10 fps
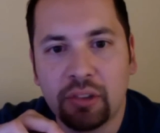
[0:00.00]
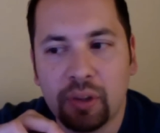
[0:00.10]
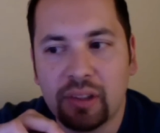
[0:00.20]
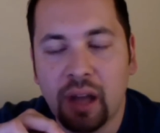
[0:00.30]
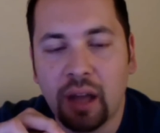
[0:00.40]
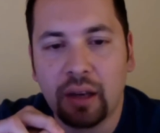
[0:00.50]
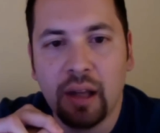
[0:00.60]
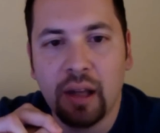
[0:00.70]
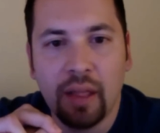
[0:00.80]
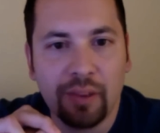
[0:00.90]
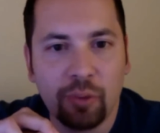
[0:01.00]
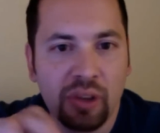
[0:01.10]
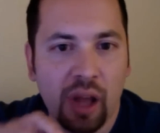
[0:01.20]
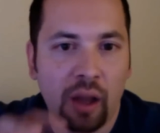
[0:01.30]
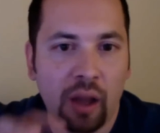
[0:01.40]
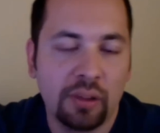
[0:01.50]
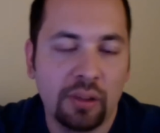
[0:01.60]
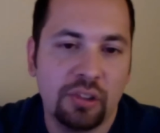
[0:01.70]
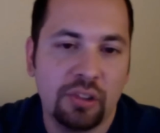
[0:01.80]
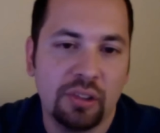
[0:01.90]
So this one's not
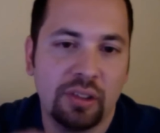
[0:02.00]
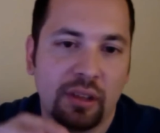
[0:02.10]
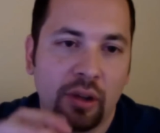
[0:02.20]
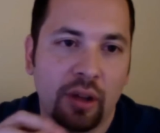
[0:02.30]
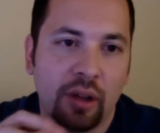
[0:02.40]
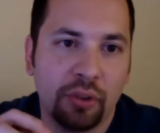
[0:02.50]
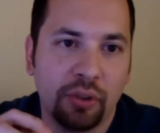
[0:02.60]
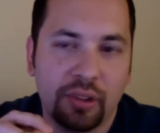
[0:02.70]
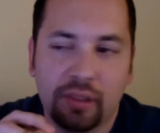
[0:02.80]
locked to just Nintendo consoles.